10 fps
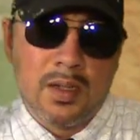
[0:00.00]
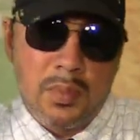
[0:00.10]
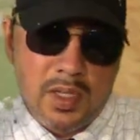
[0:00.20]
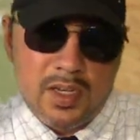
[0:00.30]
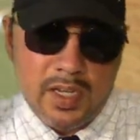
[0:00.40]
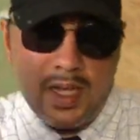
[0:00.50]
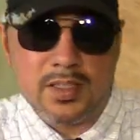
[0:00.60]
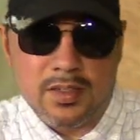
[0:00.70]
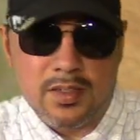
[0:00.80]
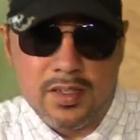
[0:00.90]
I'm in the
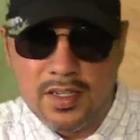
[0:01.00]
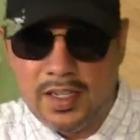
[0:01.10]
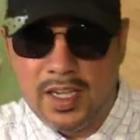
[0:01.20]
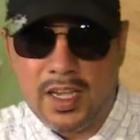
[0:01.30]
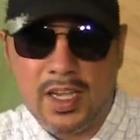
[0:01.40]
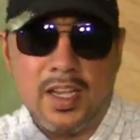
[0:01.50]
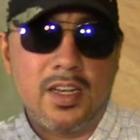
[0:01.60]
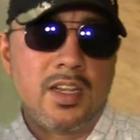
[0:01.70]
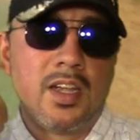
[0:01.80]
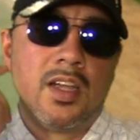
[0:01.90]
desert
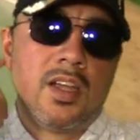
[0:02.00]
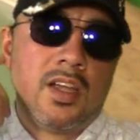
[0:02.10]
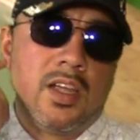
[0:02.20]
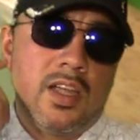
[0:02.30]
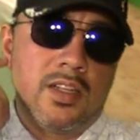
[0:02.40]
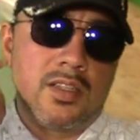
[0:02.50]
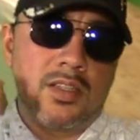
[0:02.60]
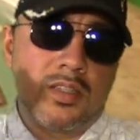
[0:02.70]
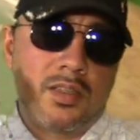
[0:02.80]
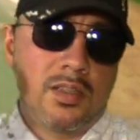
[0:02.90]
and
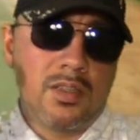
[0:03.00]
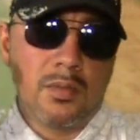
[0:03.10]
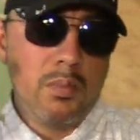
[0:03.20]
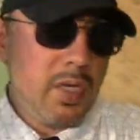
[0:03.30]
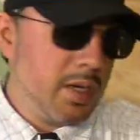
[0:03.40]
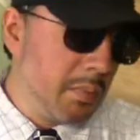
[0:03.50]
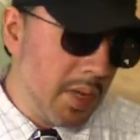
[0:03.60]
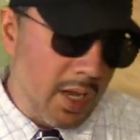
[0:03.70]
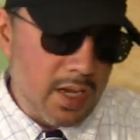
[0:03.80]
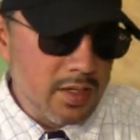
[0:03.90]
it's
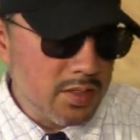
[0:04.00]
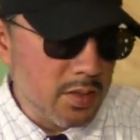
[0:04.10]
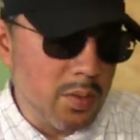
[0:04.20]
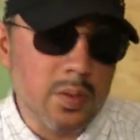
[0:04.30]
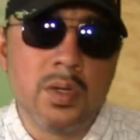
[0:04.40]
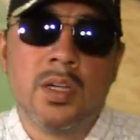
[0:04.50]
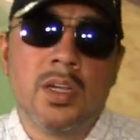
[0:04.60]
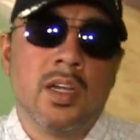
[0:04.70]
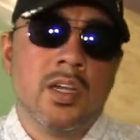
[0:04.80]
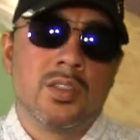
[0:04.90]
mid-May, so
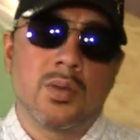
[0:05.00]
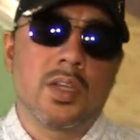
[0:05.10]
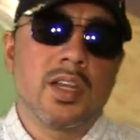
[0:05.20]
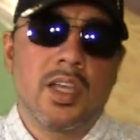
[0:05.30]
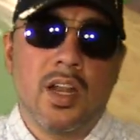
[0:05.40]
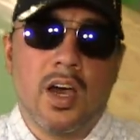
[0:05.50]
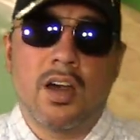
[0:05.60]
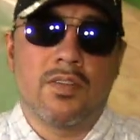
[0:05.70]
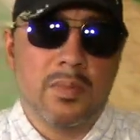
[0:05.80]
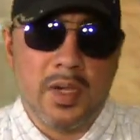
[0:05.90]
it's only going to get
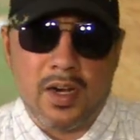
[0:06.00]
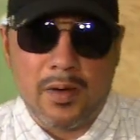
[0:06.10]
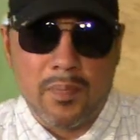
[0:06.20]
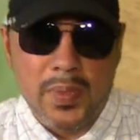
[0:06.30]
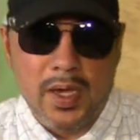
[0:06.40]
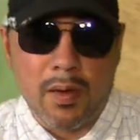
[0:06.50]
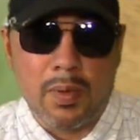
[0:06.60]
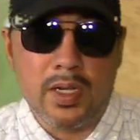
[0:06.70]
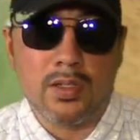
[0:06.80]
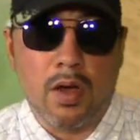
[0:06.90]
hotter from here,
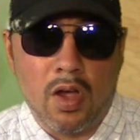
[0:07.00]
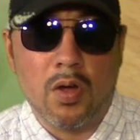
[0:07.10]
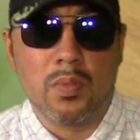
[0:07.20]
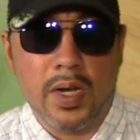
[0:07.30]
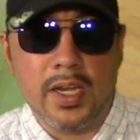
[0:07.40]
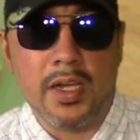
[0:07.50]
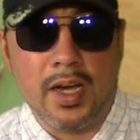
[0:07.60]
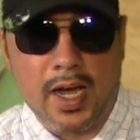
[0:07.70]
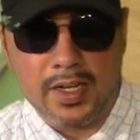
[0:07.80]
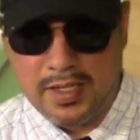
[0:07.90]
but it's already
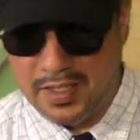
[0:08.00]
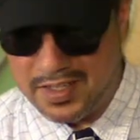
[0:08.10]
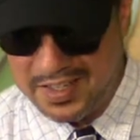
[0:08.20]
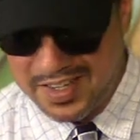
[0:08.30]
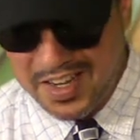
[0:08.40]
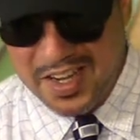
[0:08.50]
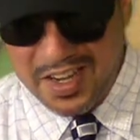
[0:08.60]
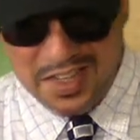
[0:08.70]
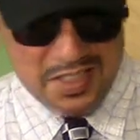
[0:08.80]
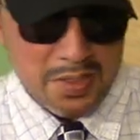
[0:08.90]
hot.
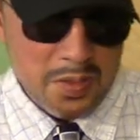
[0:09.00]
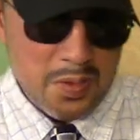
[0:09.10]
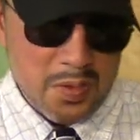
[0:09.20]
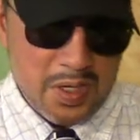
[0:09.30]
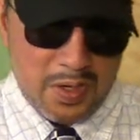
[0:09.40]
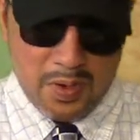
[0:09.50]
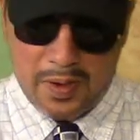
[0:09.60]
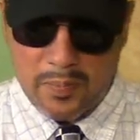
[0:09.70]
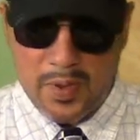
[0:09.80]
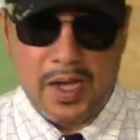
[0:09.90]
So
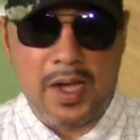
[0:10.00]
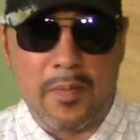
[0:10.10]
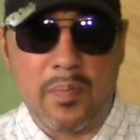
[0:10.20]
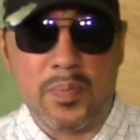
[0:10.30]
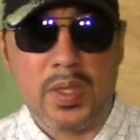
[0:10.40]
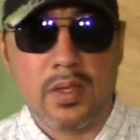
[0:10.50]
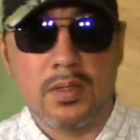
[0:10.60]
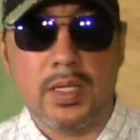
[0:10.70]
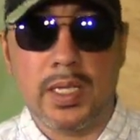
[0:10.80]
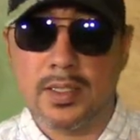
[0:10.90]
anyway,
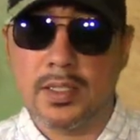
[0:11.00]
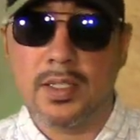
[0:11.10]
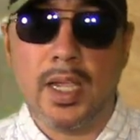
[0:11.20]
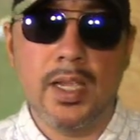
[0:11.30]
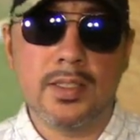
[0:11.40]
taste,